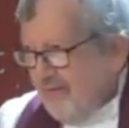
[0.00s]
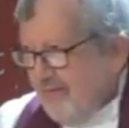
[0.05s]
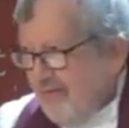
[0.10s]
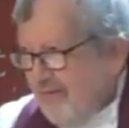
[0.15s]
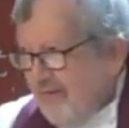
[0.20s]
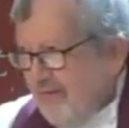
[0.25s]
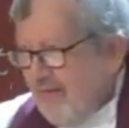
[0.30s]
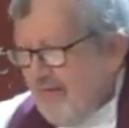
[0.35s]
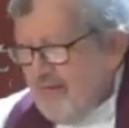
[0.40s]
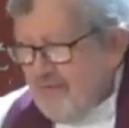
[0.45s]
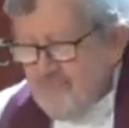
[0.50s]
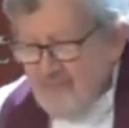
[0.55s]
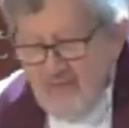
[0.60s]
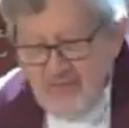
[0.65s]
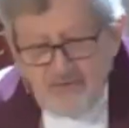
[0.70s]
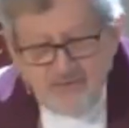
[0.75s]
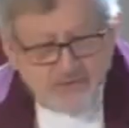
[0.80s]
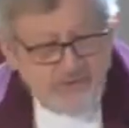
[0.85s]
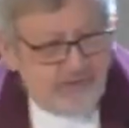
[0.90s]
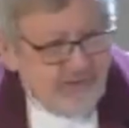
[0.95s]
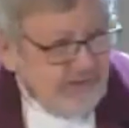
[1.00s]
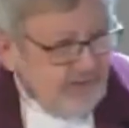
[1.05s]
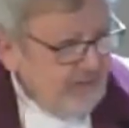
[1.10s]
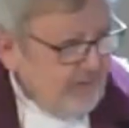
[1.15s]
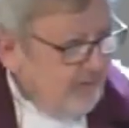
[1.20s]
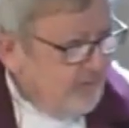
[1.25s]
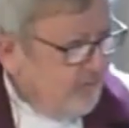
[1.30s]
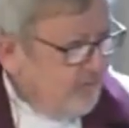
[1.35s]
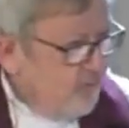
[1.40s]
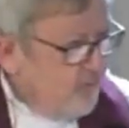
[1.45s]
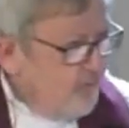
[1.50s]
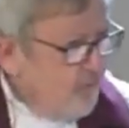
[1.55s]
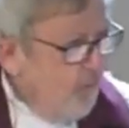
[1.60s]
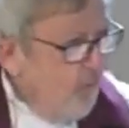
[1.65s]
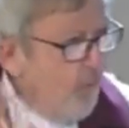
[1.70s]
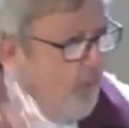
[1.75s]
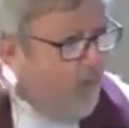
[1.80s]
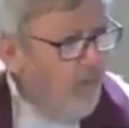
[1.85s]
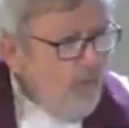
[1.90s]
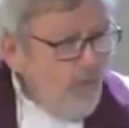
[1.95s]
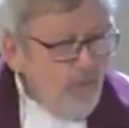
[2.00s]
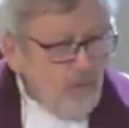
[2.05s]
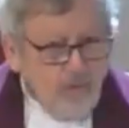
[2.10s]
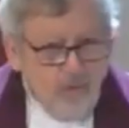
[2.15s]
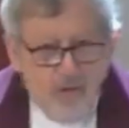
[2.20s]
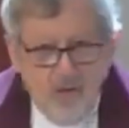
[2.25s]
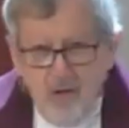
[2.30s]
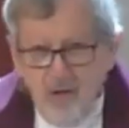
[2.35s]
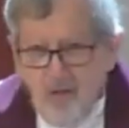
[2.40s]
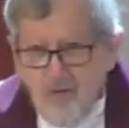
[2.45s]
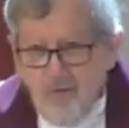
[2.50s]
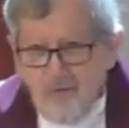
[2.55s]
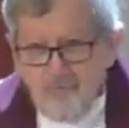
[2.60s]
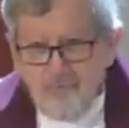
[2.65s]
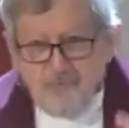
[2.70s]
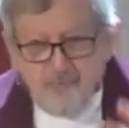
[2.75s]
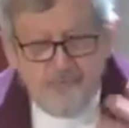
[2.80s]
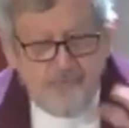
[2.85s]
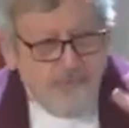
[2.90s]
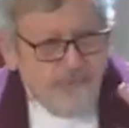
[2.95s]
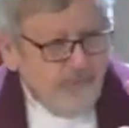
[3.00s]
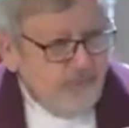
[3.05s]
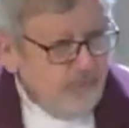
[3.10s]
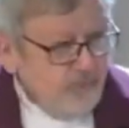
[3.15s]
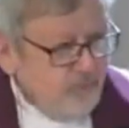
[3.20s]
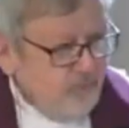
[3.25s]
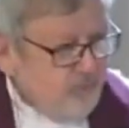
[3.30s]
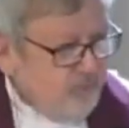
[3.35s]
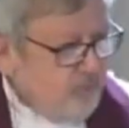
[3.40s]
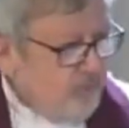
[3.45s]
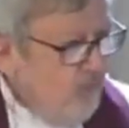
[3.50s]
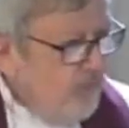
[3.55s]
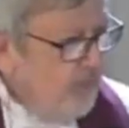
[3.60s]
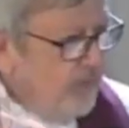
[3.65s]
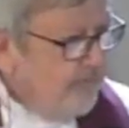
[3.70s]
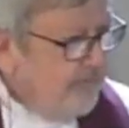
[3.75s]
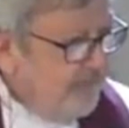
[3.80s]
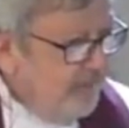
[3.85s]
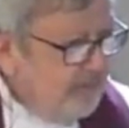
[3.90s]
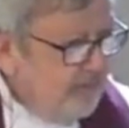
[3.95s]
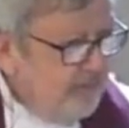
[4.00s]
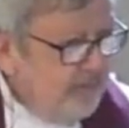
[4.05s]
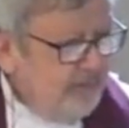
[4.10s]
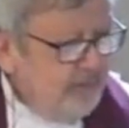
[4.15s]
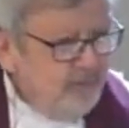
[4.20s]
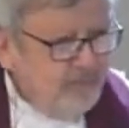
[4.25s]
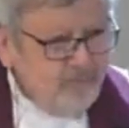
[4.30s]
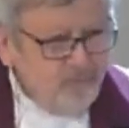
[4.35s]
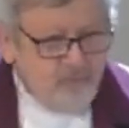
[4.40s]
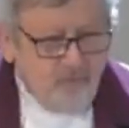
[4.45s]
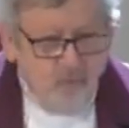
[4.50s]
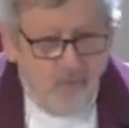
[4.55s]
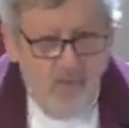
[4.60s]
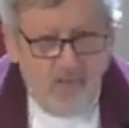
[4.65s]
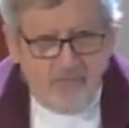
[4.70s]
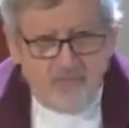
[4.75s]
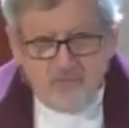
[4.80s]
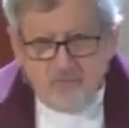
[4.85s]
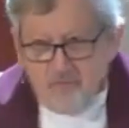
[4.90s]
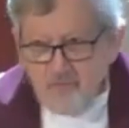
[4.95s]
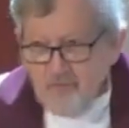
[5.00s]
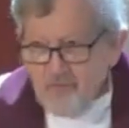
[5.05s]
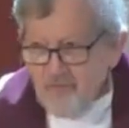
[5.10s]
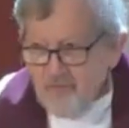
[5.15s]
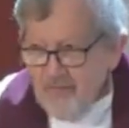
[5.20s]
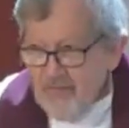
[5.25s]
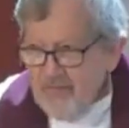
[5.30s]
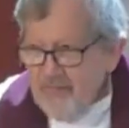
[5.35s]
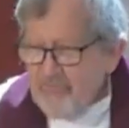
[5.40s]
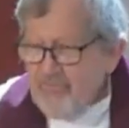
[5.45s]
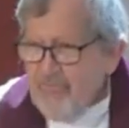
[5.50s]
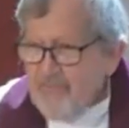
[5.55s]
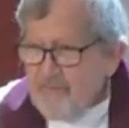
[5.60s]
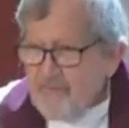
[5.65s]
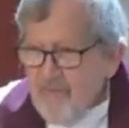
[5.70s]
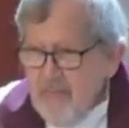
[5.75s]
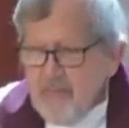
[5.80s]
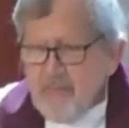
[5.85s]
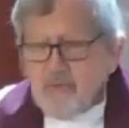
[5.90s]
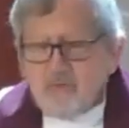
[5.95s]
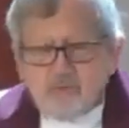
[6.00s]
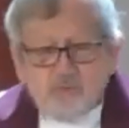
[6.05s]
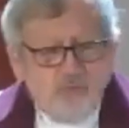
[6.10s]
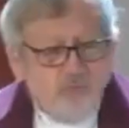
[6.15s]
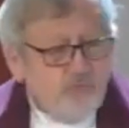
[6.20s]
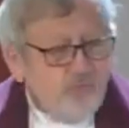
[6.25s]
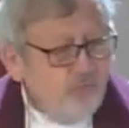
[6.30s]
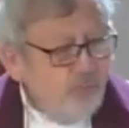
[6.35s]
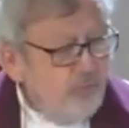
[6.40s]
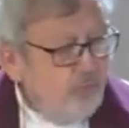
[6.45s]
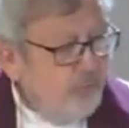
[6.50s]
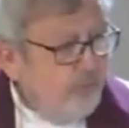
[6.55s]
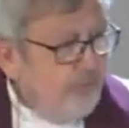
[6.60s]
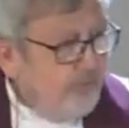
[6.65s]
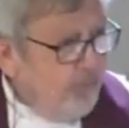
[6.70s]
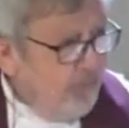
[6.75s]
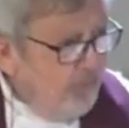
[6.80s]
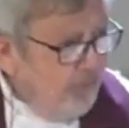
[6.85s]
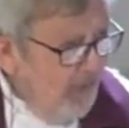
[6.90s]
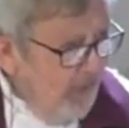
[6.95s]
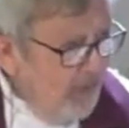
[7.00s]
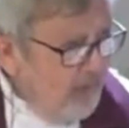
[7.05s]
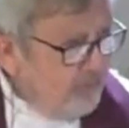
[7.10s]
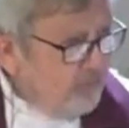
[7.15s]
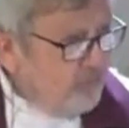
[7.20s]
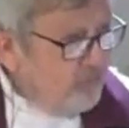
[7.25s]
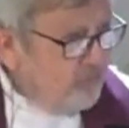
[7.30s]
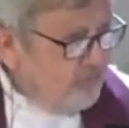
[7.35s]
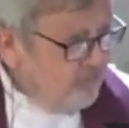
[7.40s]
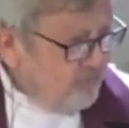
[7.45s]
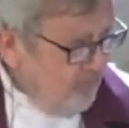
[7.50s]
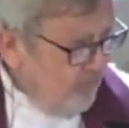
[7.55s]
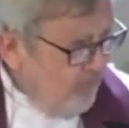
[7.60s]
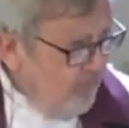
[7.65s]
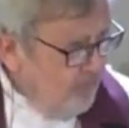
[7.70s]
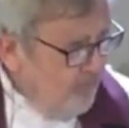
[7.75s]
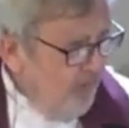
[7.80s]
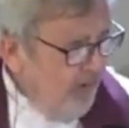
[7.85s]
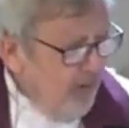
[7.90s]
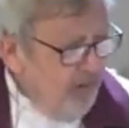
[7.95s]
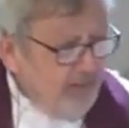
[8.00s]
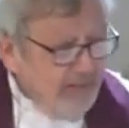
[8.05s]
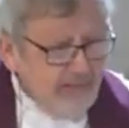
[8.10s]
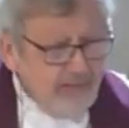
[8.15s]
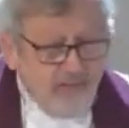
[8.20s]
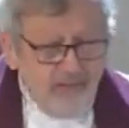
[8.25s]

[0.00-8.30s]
And eventually, through all of the destroyed buildings around her, they managed to pull out her body,